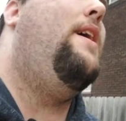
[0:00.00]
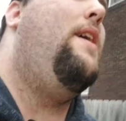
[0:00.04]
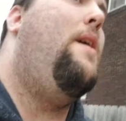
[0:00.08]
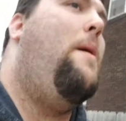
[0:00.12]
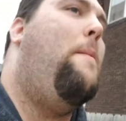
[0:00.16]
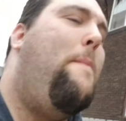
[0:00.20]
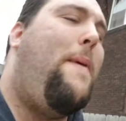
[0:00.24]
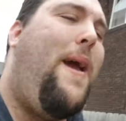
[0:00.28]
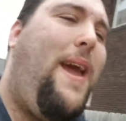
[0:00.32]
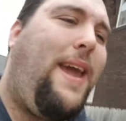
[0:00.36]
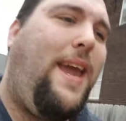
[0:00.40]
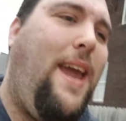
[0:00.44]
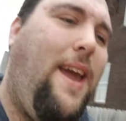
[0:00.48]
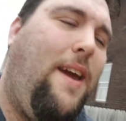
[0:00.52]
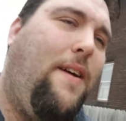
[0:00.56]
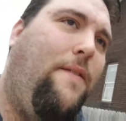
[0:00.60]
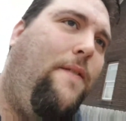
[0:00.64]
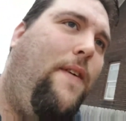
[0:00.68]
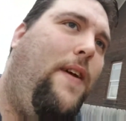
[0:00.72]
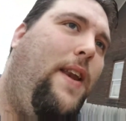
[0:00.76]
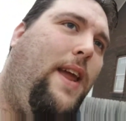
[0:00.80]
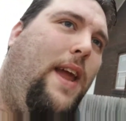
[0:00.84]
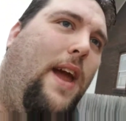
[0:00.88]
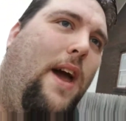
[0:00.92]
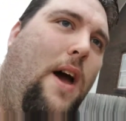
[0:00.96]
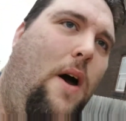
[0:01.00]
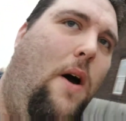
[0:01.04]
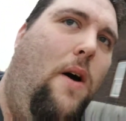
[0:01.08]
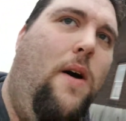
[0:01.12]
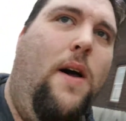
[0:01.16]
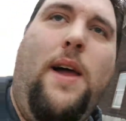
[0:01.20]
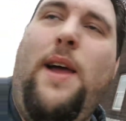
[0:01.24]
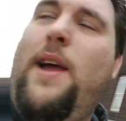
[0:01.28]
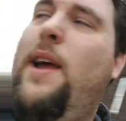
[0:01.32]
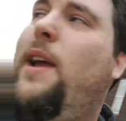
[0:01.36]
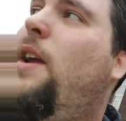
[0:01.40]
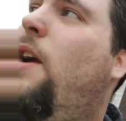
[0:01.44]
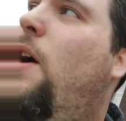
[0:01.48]
making a video
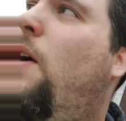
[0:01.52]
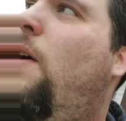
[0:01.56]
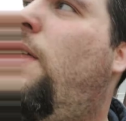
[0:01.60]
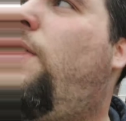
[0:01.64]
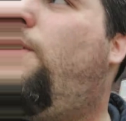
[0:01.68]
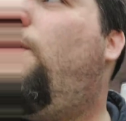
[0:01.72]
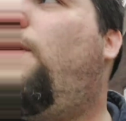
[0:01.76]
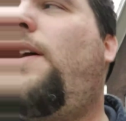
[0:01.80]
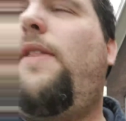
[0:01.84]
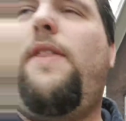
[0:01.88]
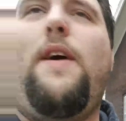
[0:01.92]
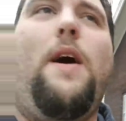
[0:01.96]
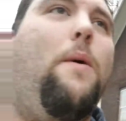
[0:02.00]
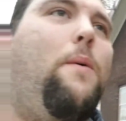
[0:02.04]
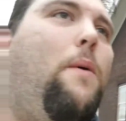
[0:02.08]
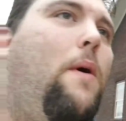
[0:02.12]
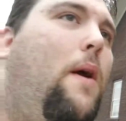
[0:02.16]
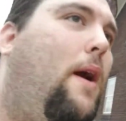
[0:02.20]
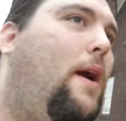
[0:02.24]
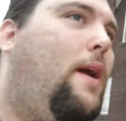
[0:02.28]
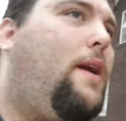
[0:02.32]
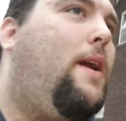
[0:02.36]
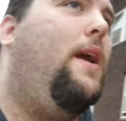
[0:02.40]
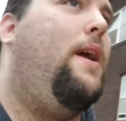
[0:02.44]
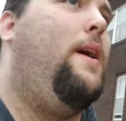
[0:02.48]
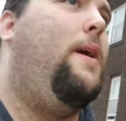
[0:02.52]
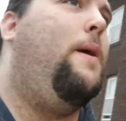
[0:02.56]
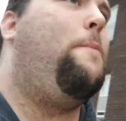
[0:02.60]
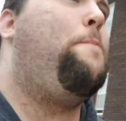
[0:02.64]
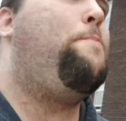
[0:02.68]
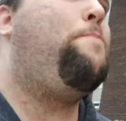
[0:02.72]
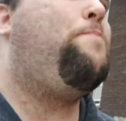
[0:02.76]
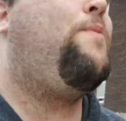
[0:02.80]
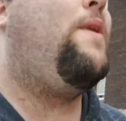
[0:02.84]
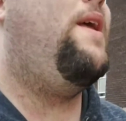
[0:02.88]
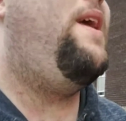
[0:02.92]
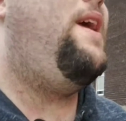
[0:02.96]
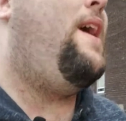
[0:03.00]
and going through all that work
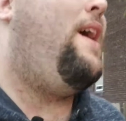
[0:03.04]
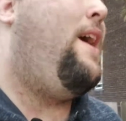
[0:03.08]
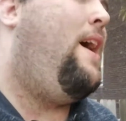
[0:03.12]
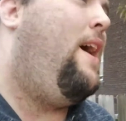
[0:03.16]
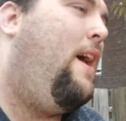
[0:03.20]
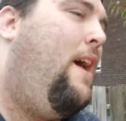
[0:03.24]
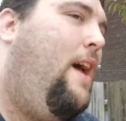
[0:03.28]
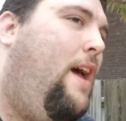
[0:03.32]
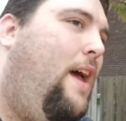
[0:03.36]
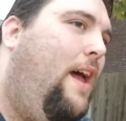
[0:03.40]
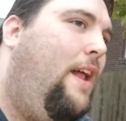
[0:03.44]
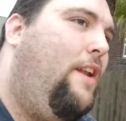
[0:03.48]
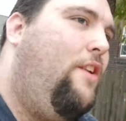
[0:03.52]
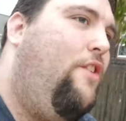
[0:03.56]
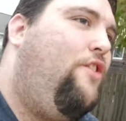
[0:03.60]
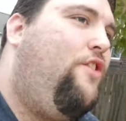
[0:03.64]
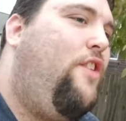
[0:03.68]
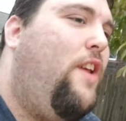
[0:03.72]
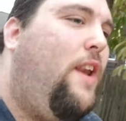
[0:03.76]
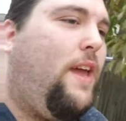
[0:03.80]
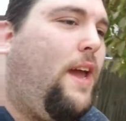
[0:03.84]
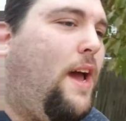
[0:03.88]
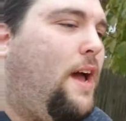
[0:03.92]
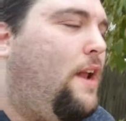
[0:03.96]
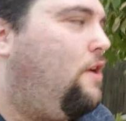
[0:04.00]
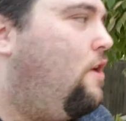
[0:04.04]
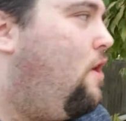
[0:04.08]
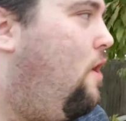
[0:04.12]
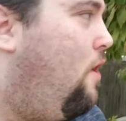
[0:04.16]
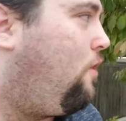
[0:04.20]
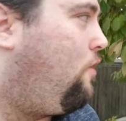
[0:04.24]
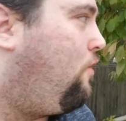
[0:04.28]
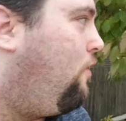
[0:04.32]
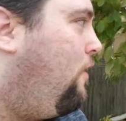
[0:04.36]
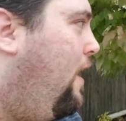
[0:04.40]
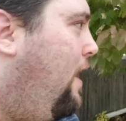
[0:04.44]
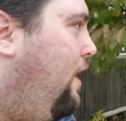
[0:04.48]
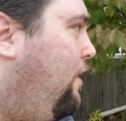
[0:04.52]
and shitting on your own
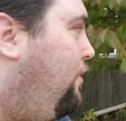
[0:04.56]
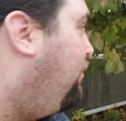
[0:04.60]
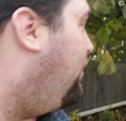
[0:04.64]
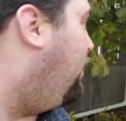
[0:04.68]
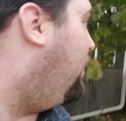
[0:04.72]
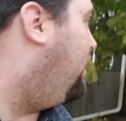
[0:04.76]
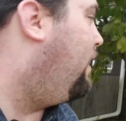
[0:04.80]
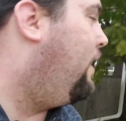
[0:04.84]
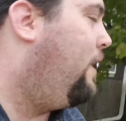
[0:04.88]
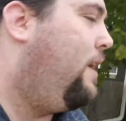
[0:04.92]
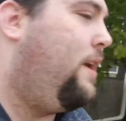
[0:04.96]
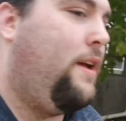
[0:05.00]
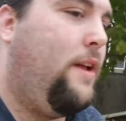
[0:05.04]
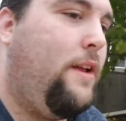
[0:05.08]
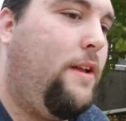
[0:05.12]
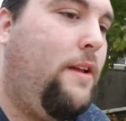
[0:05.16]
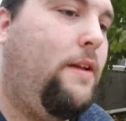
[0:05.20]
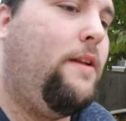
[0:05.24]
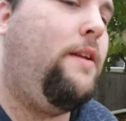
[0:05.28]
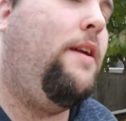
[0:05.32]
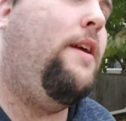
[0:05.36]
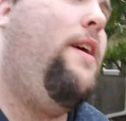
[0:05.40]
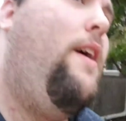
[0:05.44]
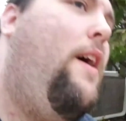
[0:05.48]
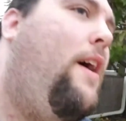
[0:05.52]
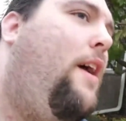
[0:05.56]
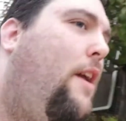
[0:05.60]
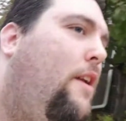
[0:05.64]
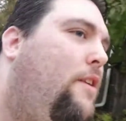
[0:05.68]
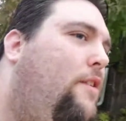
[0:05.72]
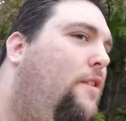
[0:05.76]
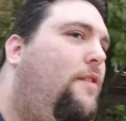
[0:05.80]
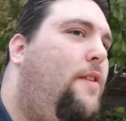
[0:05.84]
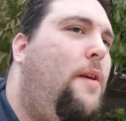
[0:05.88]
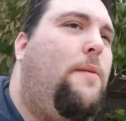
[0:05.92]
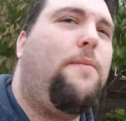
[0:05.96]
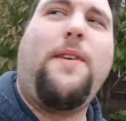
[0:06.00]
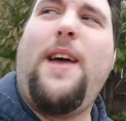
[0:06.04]
creation
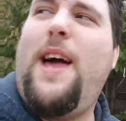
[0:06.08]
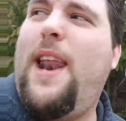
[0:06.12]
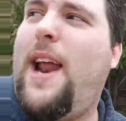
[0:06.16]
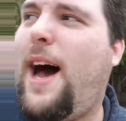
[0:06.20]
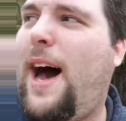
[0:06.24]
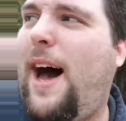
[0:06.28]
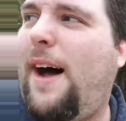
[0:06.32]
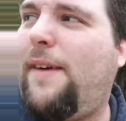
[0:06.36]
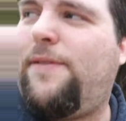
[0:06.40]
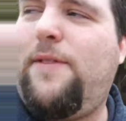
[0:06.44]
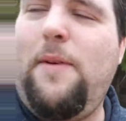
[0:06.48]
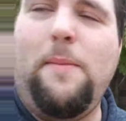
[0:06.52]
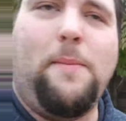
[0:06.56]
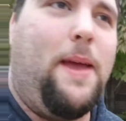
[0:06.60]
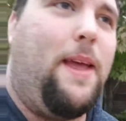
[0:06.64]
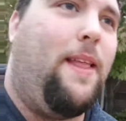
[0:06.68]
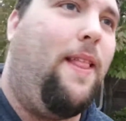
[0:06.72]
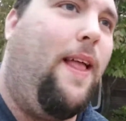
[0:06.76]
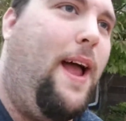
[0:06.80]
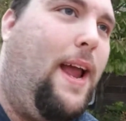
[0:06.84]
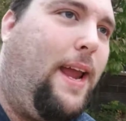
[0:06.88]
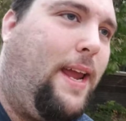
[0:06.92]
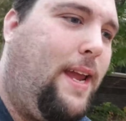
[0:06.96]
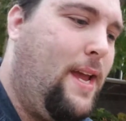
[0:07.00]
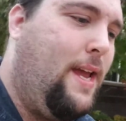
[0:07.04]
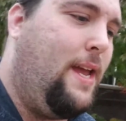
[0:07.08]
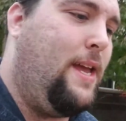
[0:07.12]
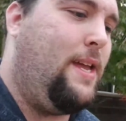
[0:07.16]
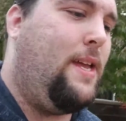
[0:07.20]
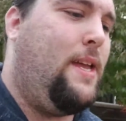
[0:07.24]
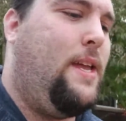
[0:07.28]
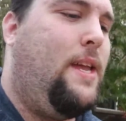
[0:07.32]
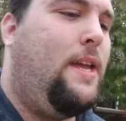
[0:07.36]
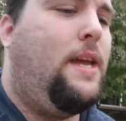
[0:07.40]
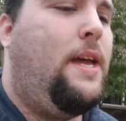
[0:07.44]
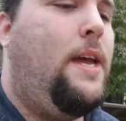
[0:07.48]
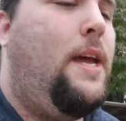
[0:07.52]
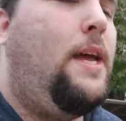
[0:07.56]
just seems kind of off to me. Like,
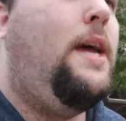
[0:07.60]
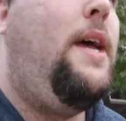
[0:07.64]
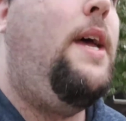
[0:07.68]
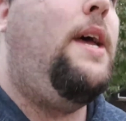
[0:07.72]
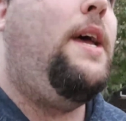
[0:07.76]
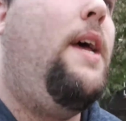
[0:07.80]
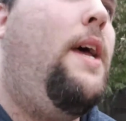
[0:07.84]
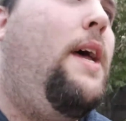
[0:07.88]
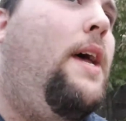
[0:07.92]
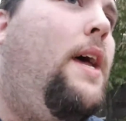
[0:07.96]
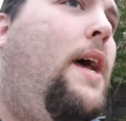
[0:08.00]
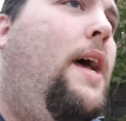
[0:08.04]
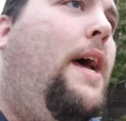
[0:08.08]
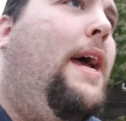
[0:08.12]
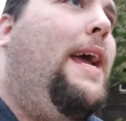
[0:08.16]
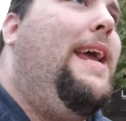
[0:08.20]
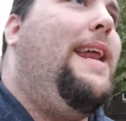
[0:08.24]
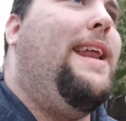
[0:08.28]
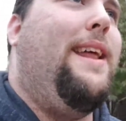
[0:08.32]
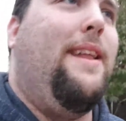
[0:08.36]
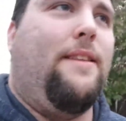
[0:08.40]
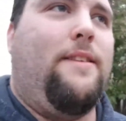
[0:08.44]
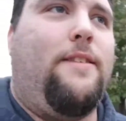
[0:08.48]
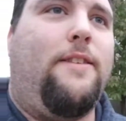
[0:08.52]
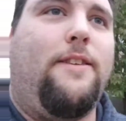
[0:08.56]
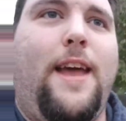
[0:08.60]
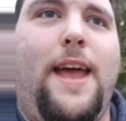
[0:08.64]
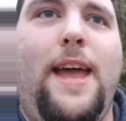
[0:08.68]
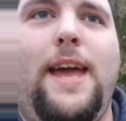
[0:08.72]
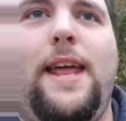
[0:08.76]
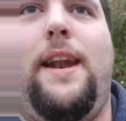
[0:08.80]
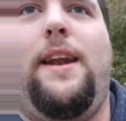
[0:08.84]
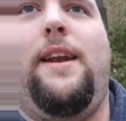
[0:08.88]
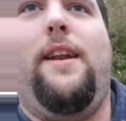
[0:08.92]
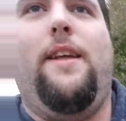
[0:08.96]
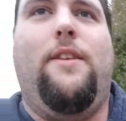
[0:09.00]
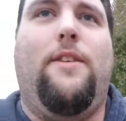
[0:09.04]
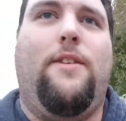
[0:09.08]
he didn't say it
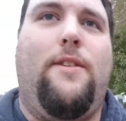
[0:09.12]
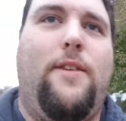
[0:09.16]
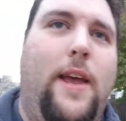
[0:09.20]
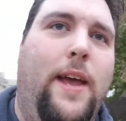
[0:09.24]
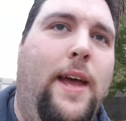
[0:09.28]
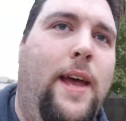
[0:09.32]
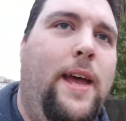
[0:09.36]
in his